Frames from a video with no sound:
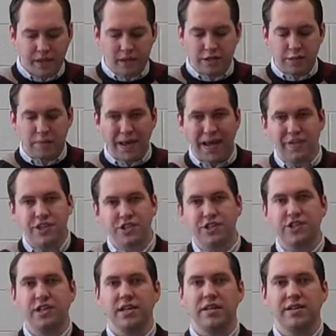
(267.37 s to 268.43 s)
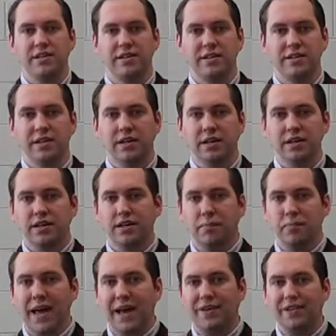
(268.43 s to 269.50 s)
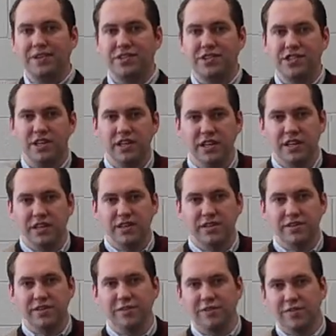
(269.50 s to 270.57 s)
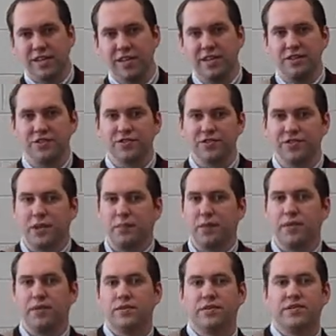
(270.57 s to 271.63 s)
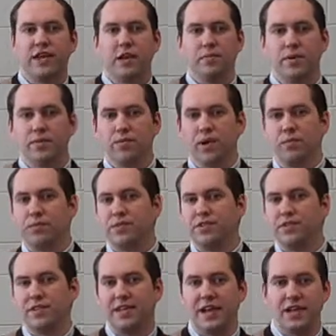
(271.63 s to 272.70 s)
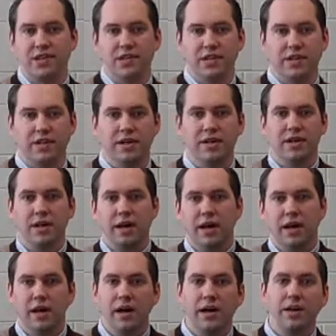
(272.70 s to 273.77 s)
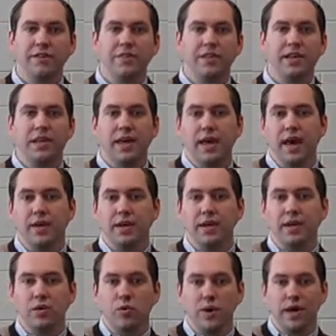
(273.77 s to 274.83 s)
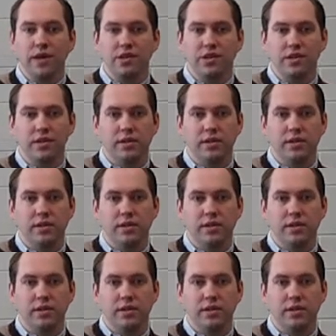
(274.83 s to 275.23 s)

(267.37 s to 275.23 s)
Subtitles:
The balance sheet. The balance sheet is the financial statement representation of the accounting equation.